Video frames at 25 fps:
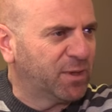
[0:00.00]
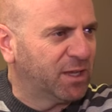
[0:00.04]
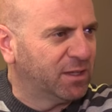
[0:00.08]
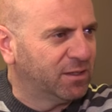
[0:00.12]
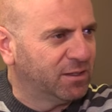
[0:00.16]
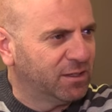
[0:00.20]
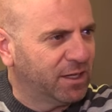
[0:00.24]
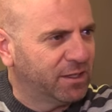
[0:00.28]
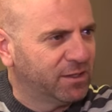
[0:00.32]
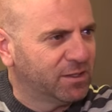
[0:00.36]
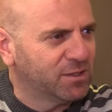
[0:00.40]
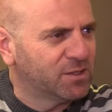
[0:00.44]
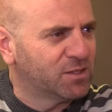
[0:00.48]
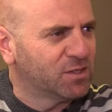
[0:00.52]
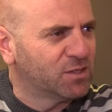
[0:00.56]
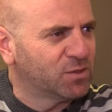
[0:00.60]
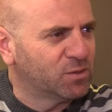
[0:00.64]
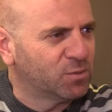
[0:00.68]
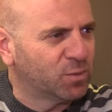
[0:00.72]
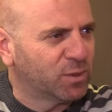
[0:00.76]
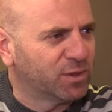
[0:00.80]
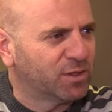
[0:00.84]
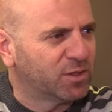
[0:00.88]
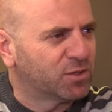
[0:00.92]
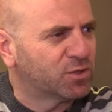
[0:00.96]
And this is
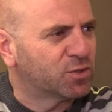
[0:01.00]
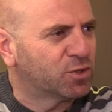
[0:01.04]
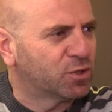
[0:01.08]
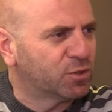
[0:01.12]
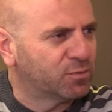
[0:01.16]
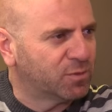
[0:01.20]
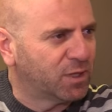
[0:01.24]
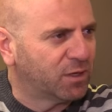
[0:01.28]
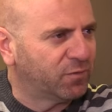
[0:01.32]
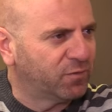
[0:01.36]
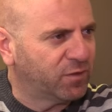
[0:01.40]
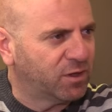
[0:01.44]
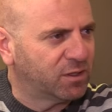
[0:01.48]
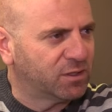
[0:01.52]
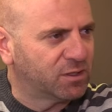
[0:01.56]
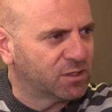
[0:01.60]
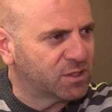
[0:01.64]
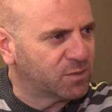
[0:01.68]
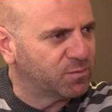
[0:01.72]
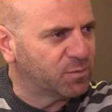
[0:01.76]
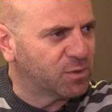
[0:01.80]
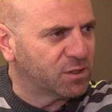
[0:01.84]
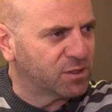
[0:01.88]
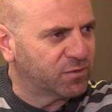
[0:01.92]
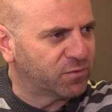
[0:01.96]
what the term
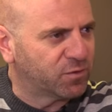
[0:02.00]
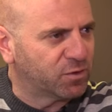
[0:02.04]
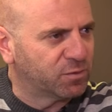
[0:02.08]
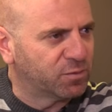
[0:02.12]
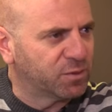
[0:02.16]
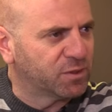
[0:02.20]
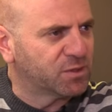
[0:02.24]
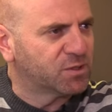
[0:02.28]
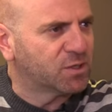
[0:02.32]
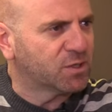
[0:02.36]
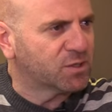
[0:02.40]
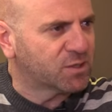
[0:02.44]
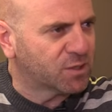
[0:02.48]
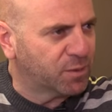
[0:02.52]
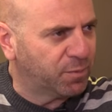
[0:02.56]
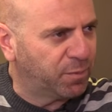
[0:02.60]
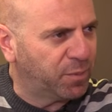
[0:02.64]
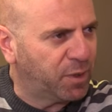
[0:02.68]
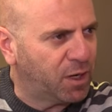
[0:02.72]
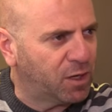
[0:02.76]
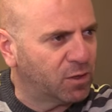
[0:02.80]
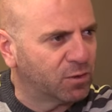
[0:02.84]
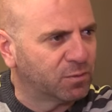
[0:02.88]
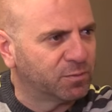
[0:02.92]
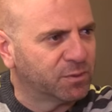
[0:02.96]
nonviolence means for me. It's just
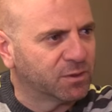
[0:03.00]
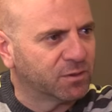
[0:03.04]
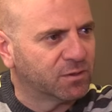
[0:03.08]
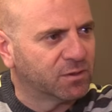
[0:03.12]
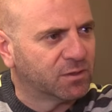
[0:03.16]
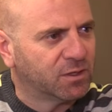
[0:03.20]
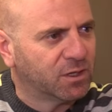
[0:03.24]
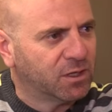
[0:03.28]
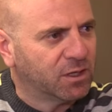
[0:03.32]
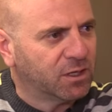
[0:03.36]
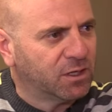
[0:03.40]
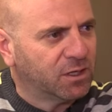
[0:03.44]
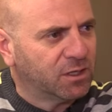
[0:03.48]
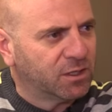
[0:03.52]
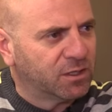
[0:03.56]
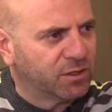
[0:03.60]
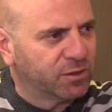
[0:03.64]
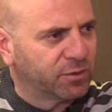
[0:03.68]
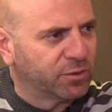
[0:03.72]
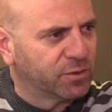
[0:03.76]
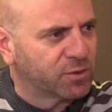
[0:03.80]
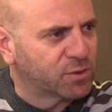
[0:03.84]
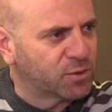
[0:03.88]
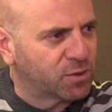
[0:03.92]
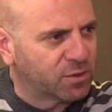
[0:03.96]
empowerment.
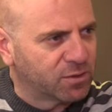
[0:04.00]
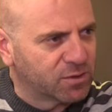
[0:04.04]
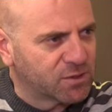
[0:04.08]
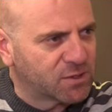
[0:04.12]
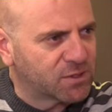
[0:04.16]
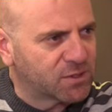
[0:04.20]
Those who are